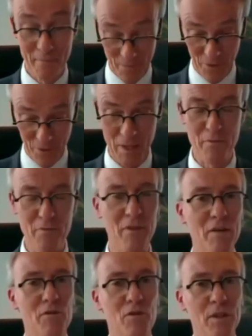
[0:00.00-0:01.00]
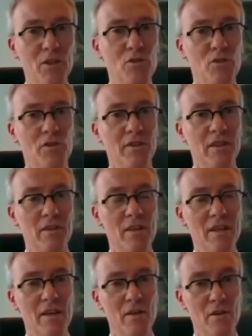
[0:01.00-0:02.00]
So if you're interested in
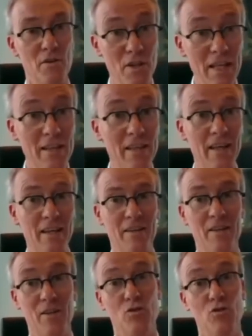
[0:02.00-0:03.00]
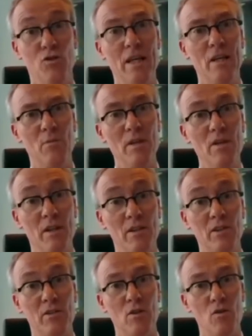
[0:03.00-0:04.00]
thinking together with
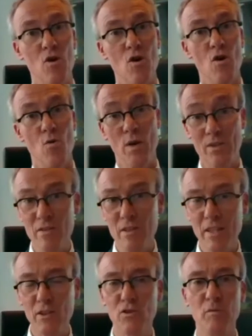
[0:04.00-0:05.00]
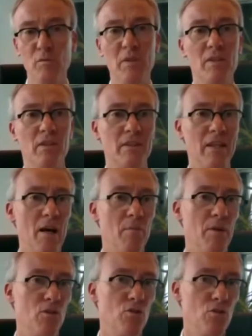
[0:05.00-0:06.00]
us on what needs to be done and how we
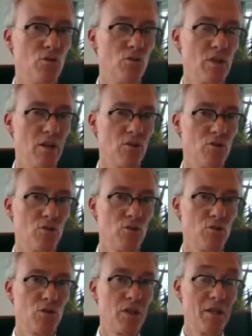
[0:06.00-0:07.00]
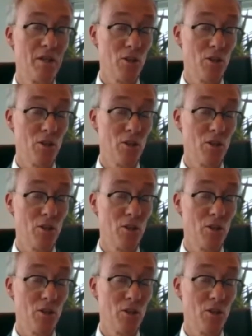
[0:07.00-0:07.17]
can use our tools